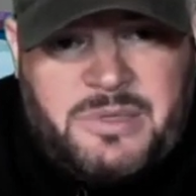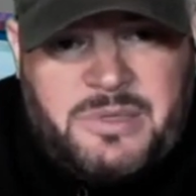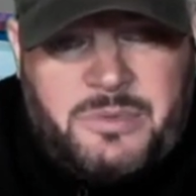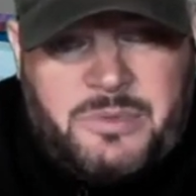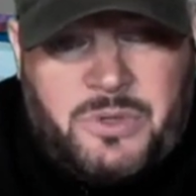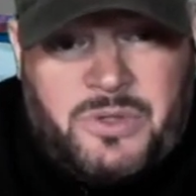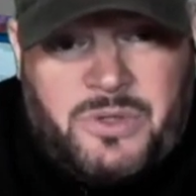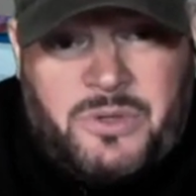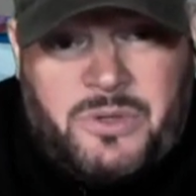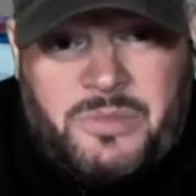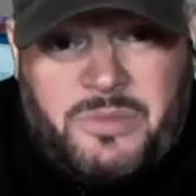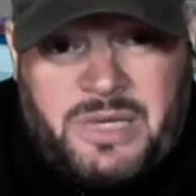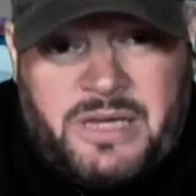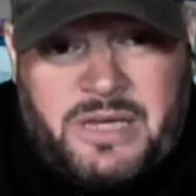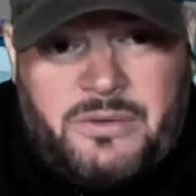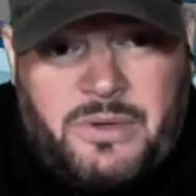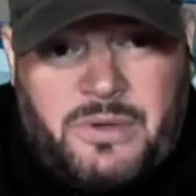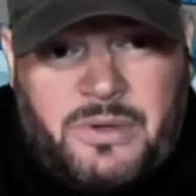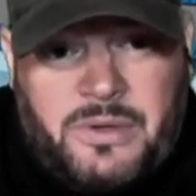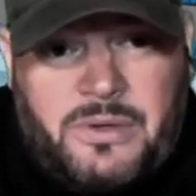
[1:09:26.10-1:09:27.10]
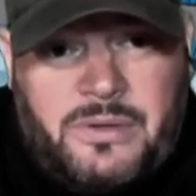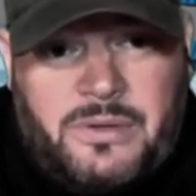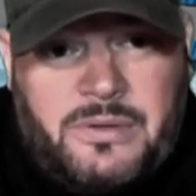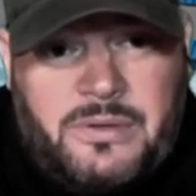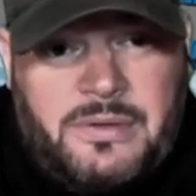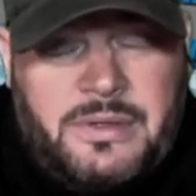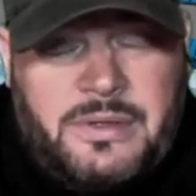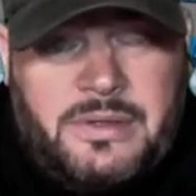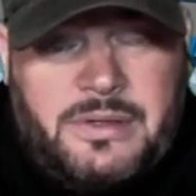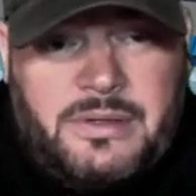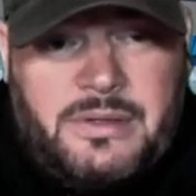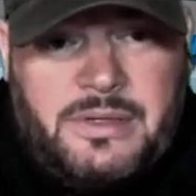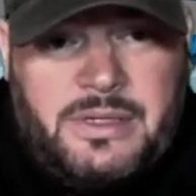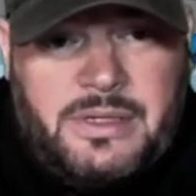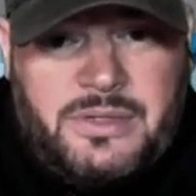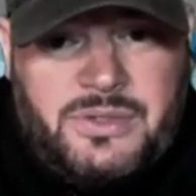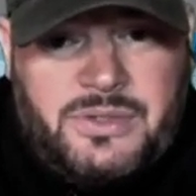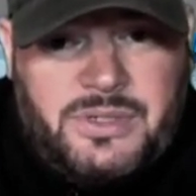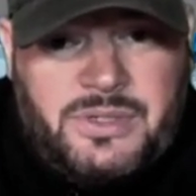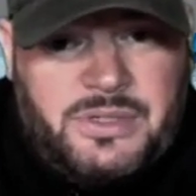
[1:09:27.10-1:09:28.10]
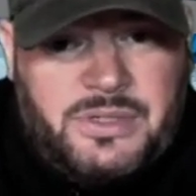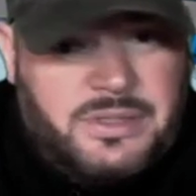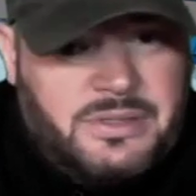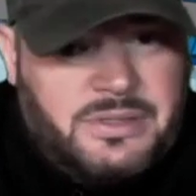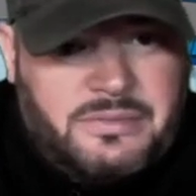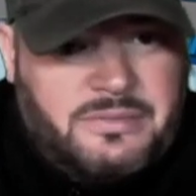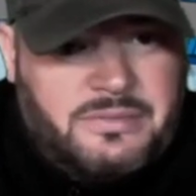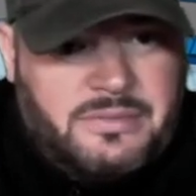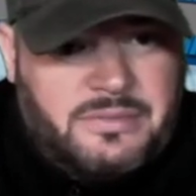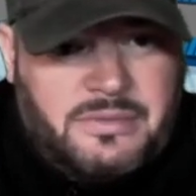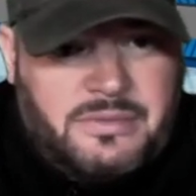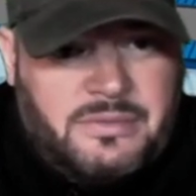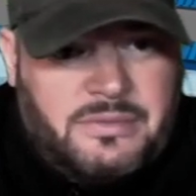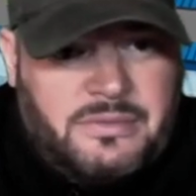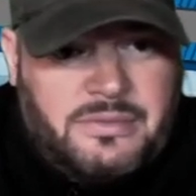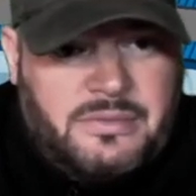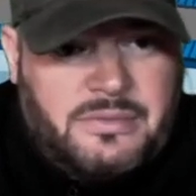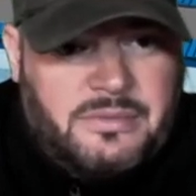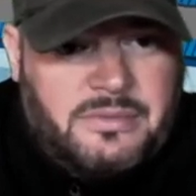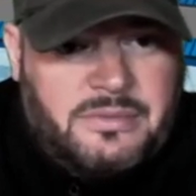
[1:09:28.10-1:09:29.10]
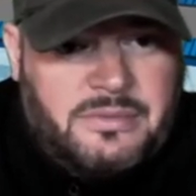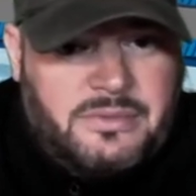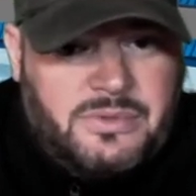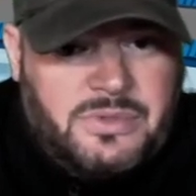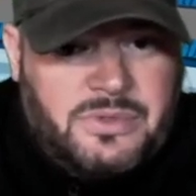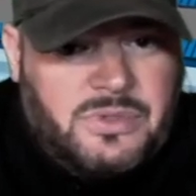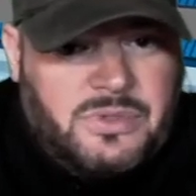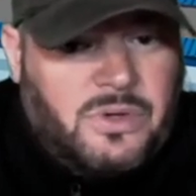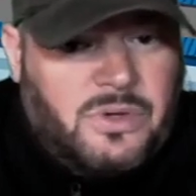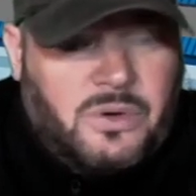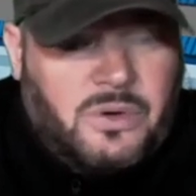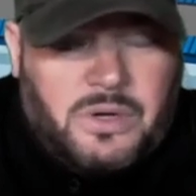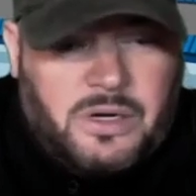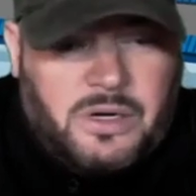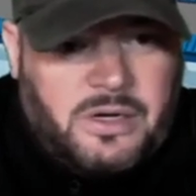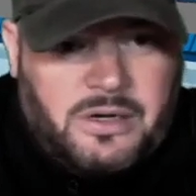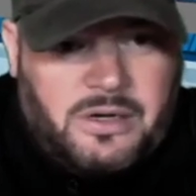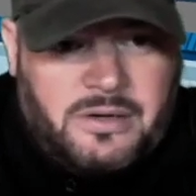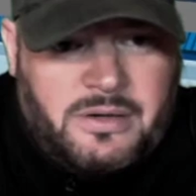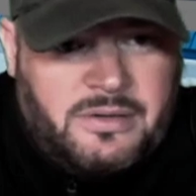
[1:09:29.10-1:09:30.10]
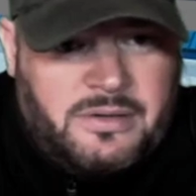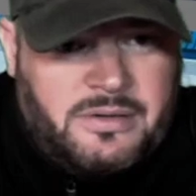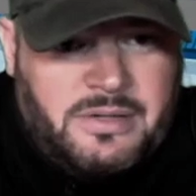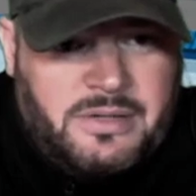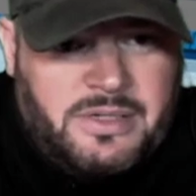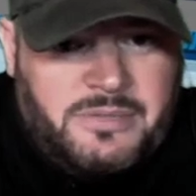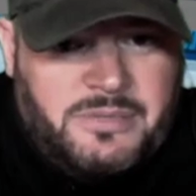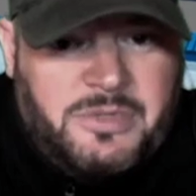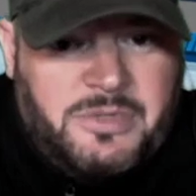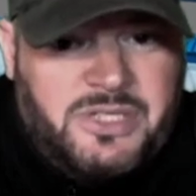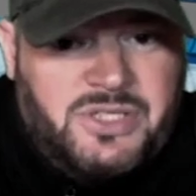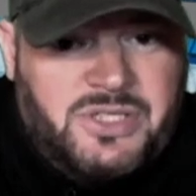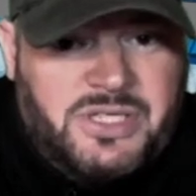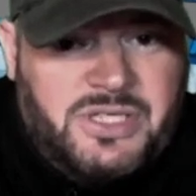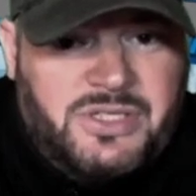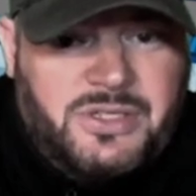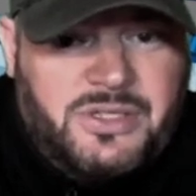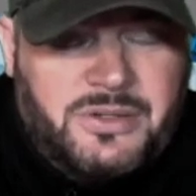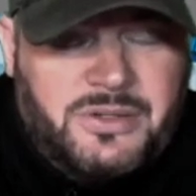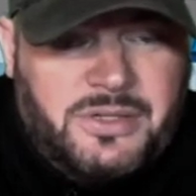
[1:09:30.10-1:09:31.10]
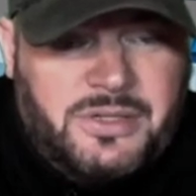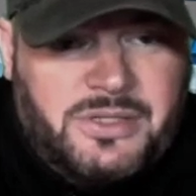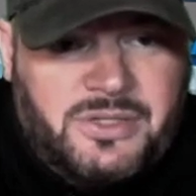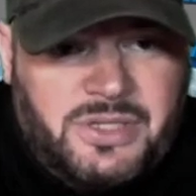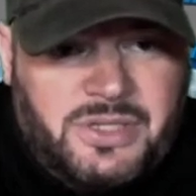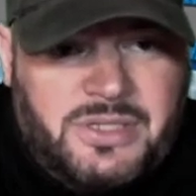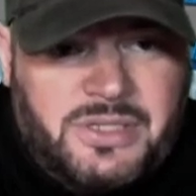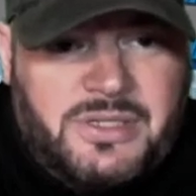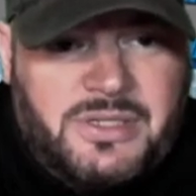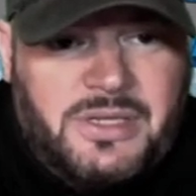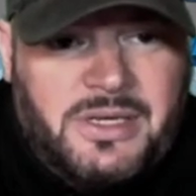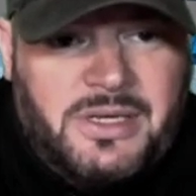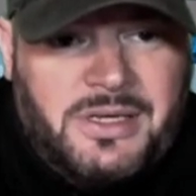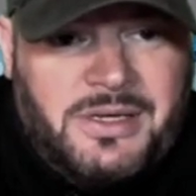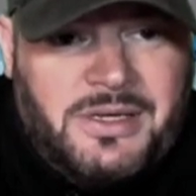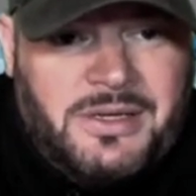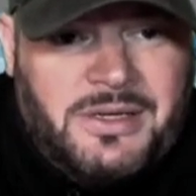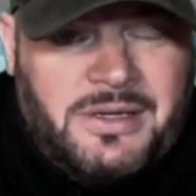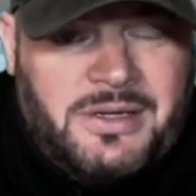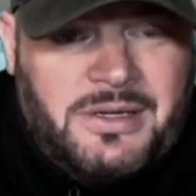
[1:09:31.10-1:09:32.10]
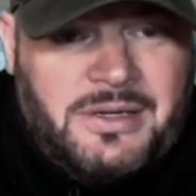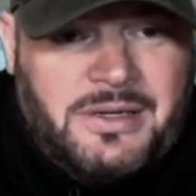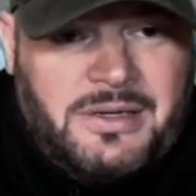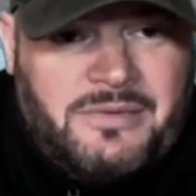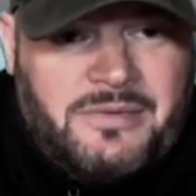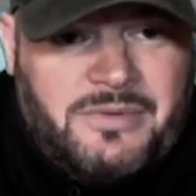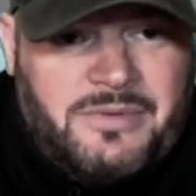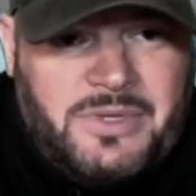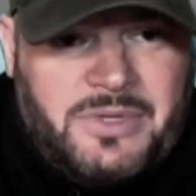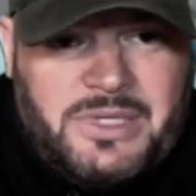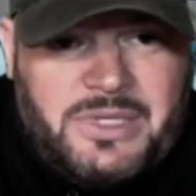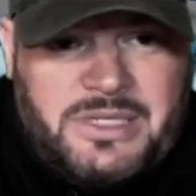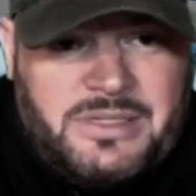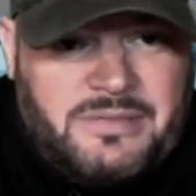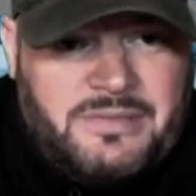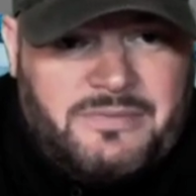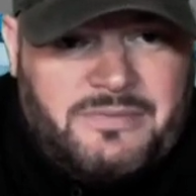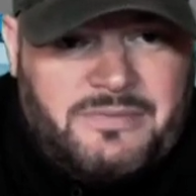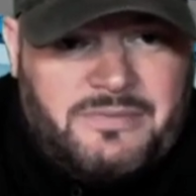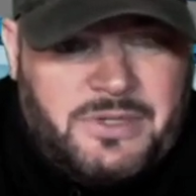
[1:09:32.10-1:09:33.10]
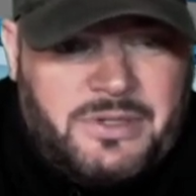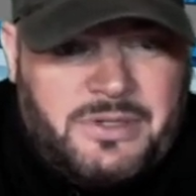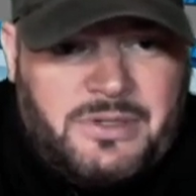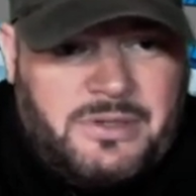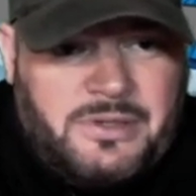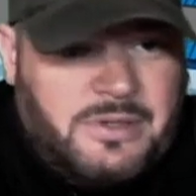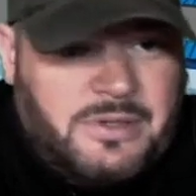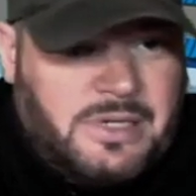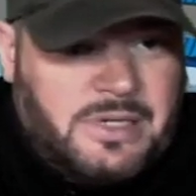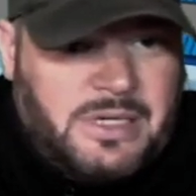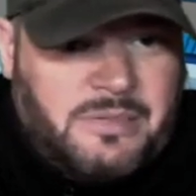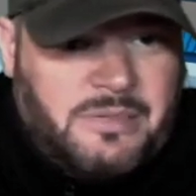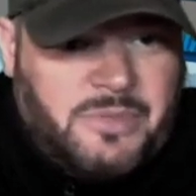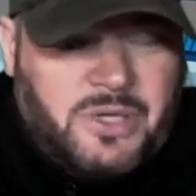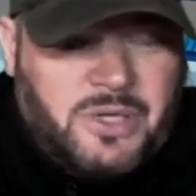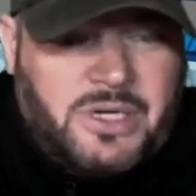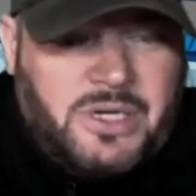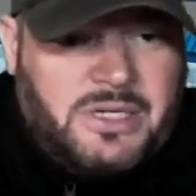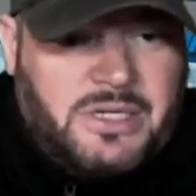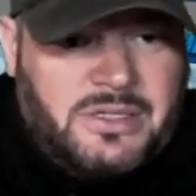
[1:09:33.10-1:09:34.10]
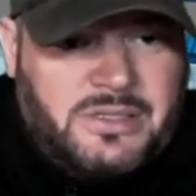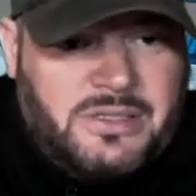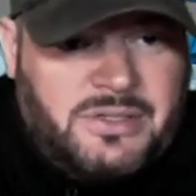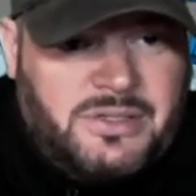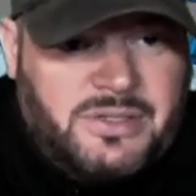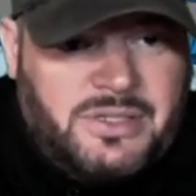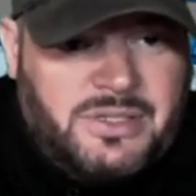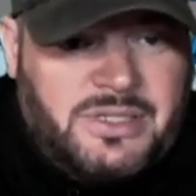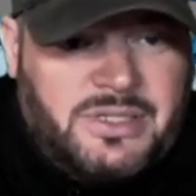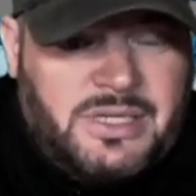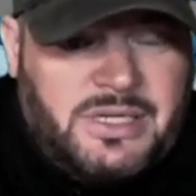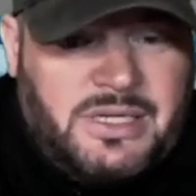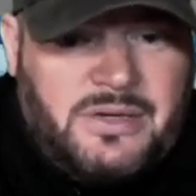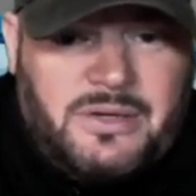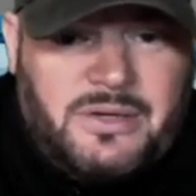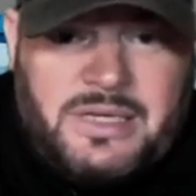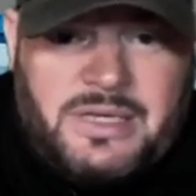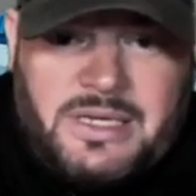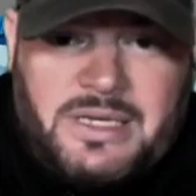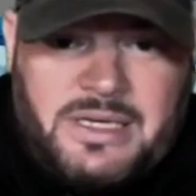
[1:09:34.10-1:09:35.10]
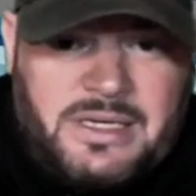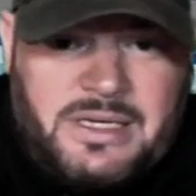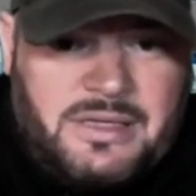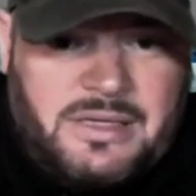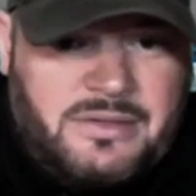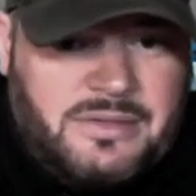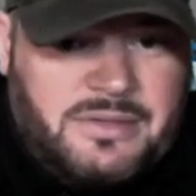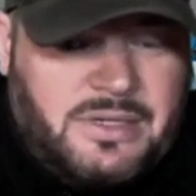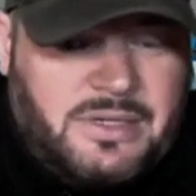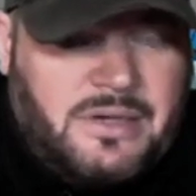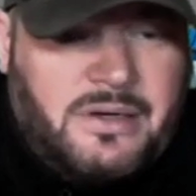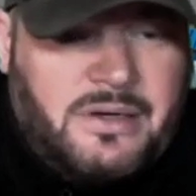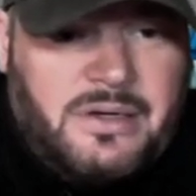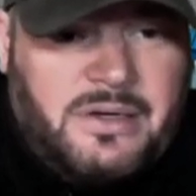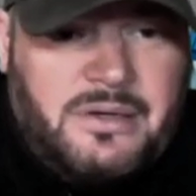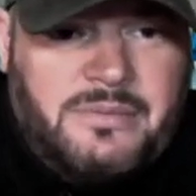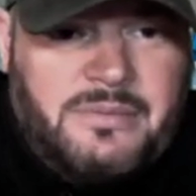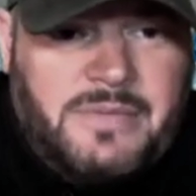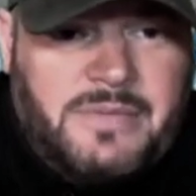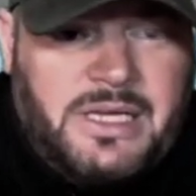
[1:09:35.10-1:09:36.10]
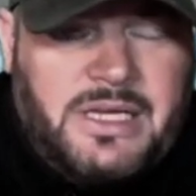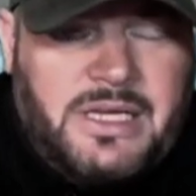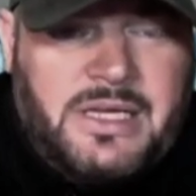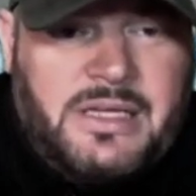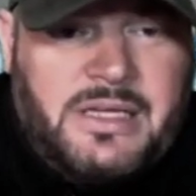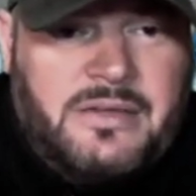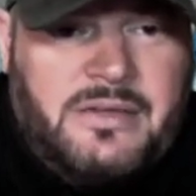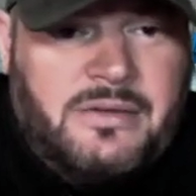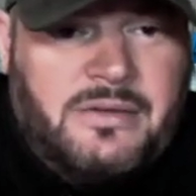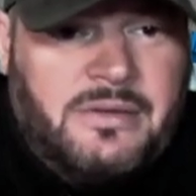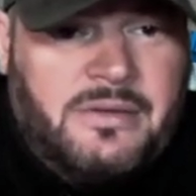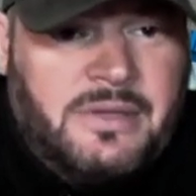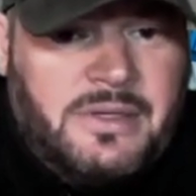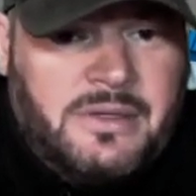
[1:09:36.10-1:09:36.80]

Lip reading: people on their payroll is just so hard. It's much easier to just for your boss to just say, okay, sorry, man,